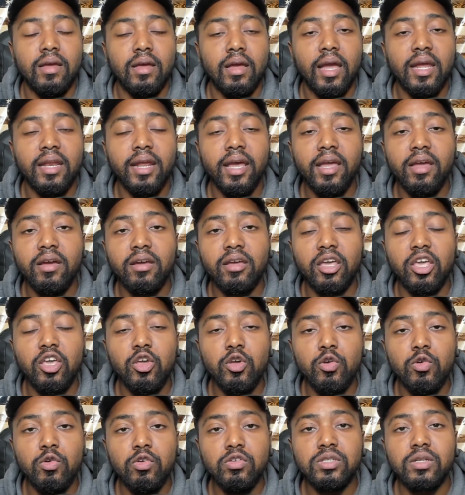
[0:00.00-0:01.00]
And they
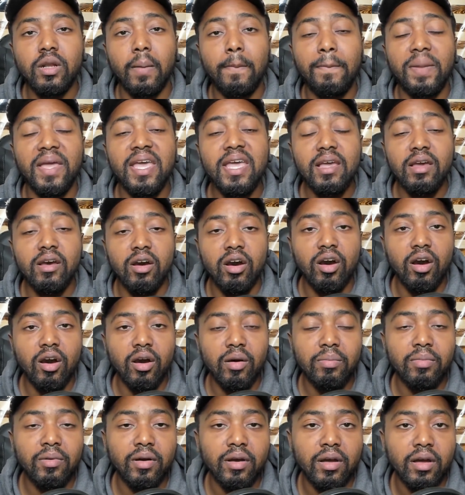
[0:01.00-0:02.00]
accused
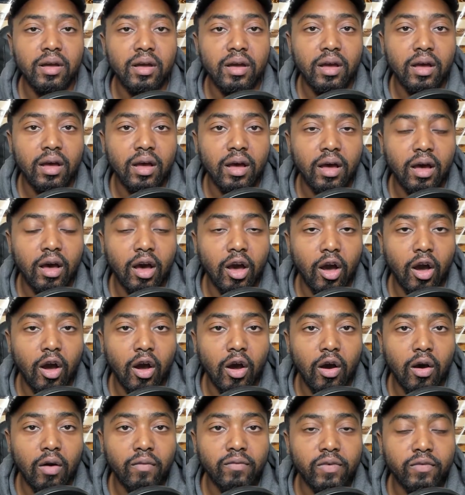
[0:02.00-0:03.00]
P-Hub
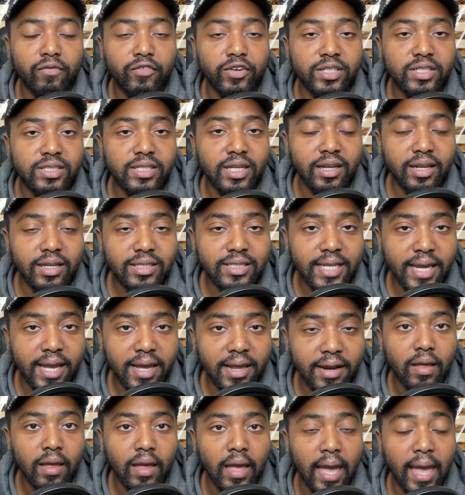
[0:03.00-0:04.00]
of
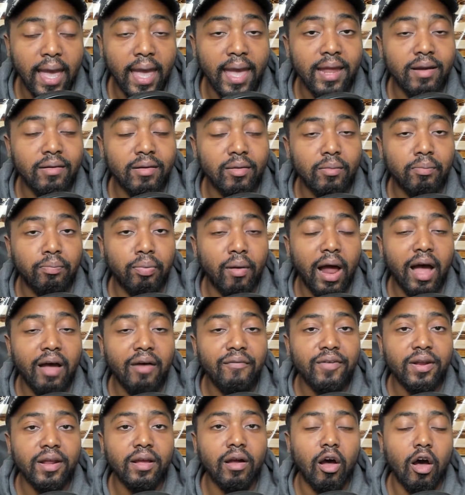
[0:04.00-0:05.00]
facilitating and
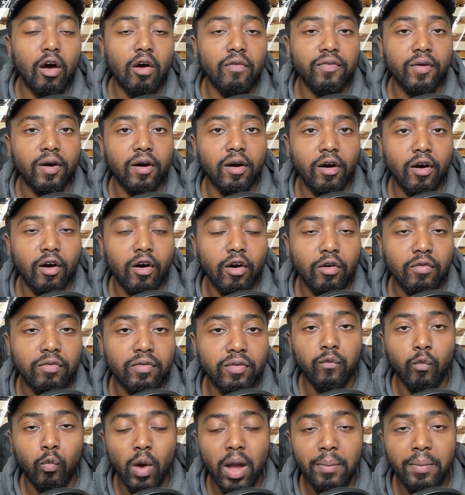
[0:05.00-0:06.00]
profiting off of
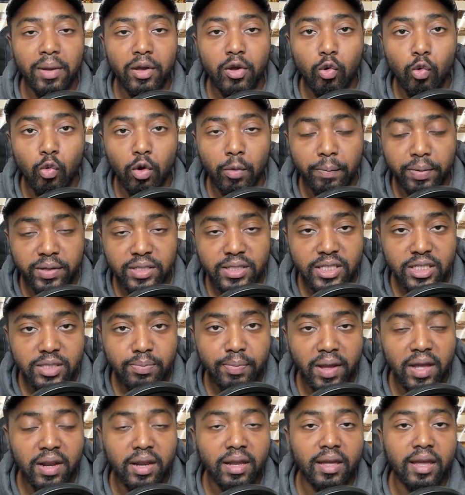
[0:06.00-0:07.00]
women who were
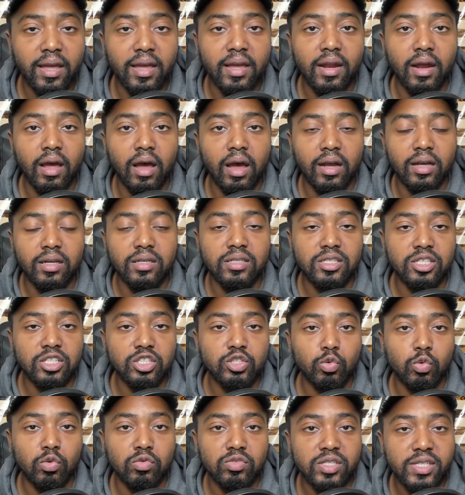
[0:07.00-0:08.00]
participating in
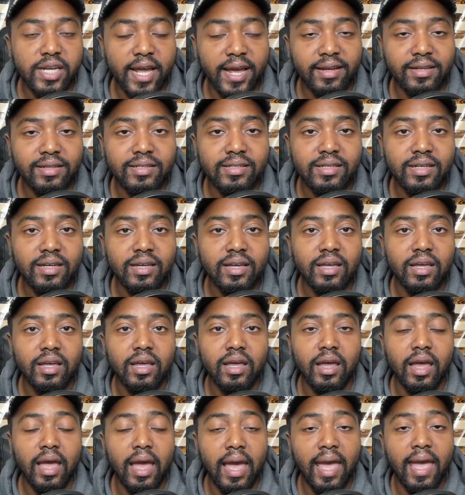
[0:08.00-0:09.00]
unconsensual sex
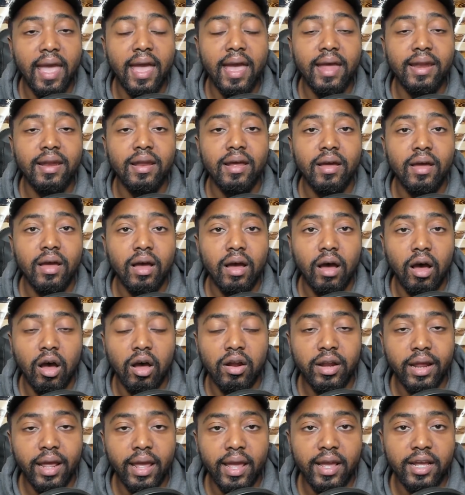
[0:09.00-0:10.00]
and
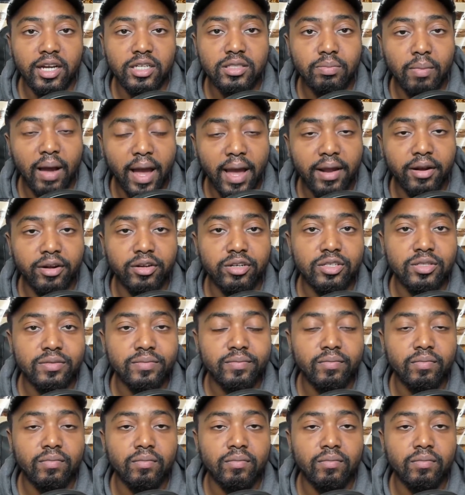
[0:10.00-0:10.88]
underage minors.